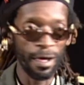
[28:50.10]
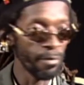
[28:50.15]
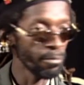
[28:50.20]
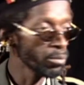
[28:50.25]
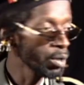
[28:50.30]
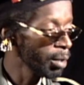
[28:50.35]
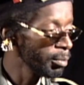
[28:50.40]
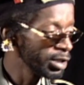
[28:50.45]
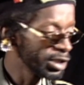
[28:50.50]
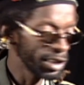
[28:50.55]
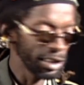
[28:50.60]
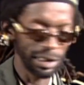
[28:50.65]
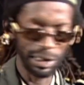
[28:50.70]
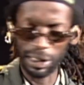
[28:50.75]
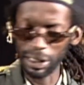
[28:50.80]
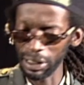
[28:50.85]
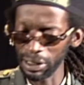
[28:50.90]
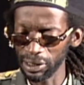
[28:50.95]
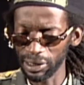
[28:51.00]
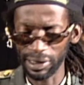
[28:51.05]
Promises
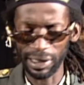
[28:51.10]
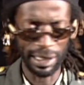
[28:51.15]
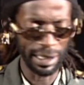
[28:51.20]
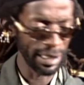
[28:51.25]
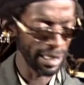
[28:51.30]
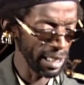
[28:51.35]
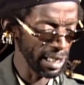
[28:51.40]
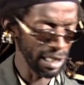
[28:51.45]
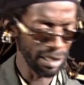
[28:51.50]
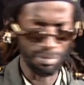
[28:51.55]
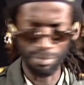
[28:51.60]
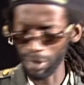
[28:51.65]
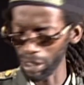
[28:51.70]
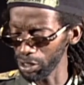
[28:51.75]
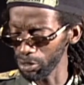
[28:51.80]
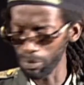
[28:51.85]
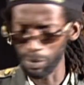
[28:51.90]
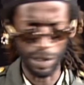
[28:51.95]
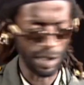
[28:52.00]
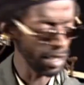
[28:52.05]
instigate,
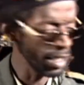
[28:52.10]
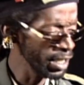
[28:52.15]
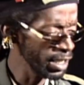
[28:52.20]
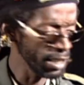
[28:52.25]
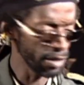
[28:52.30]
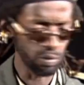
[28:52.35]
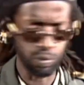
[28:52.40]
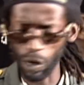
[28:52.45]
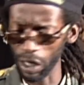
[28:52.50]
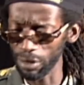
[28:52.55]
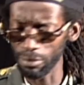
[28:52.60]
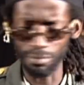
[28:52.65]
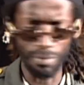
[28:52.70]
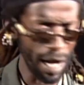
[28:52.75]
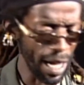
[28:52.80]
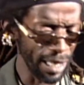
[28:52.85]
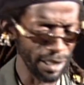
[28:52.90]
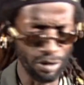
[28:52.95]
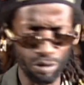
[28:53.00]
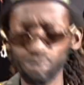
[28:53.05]
manipulate, one
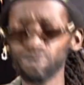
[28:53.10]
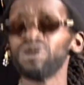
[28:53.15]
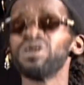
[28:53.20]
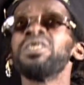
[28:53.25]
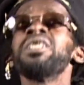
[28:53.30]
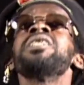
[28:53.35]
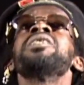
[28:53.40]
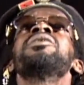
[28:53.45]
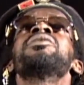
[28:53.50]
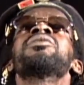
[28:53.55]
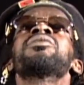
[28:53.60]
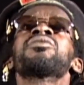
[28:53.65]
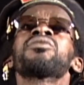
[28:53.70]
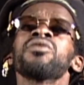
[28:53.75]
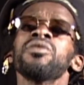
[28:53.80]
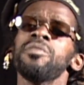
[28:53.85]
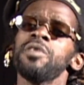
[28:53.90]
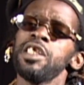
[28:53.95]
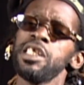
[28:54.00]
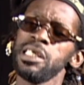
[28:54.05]
mind to
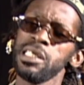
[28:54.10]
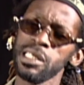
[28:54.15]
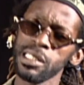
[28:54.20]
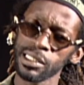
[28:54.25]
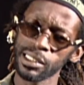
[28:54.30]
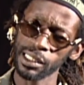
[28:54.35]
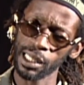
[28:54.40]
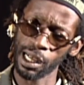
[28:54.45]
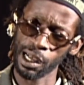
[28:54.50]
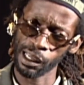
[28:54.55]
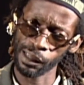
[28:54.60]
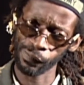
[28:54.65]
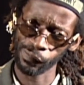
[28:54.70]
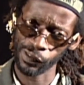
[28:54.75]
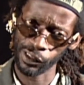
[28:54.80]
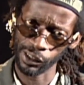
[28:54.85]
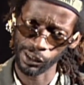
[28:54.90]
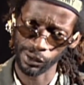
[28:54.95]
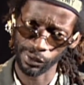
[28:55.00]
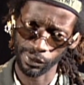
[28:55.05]
discriminate our
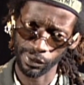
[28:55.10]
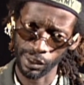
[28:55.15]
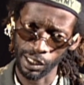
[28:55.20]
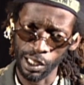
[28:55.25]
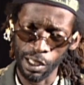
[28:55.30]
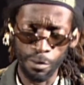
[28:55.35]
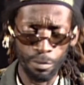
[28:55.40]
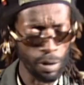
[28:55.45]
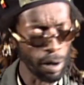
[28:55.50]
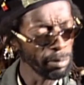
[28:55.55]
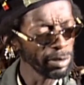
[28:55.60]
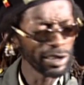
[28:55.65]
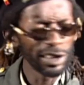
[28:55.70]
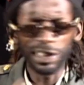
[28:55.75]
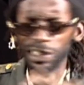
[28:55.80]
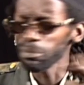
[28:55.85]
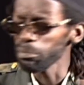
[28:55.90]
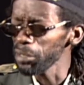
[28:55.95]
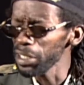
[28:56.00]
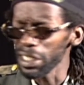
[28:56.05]
fate.
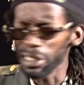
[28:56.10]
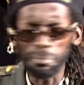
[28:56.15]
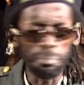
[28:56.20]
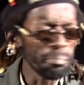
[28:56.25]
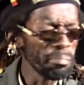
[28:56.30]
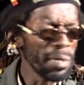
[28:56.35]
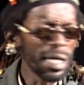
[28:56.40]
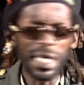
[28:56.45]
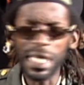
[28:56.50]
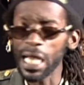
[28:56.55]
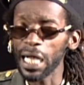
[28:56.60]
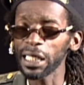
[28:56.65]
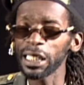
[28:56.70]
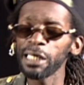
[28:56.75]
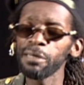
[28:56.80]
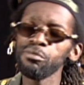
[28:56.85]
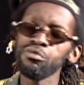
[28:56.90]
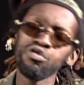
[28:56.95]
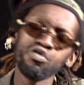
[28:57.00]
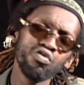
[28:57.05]
Promises make many of
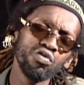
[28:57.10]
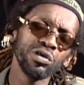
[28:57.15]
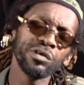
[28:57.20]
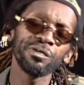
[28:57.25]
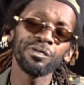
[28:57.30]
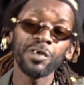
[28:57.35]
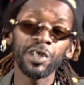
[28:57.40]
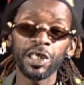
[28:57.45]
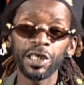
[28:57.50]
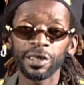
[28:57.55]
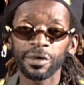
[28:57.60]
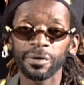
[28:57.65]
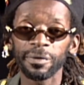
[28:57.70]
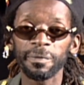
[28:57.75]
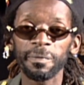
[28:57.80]
them lose faith.